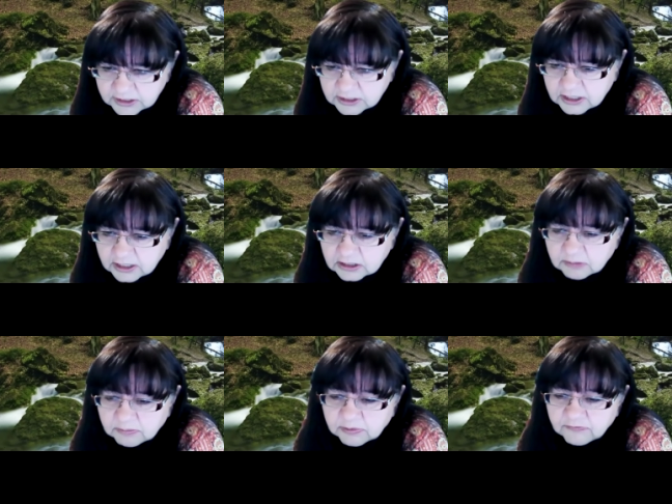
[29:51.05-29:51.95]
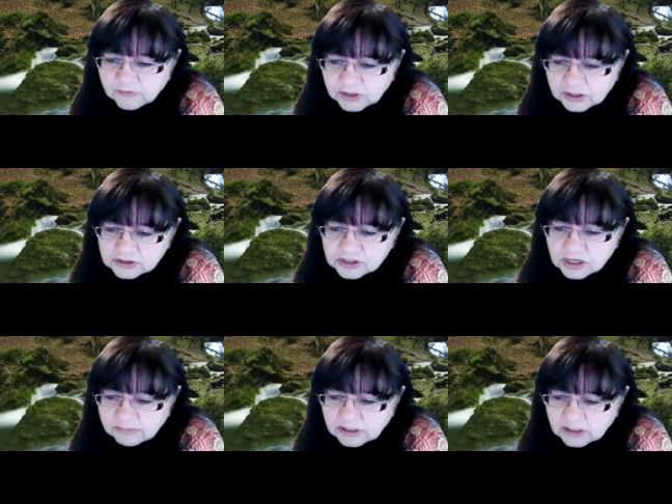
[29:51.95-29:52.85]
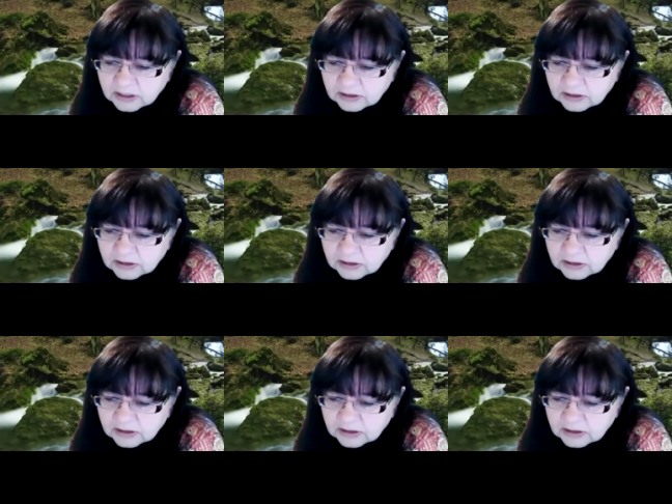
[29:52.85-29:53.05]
they deducted a point for years not being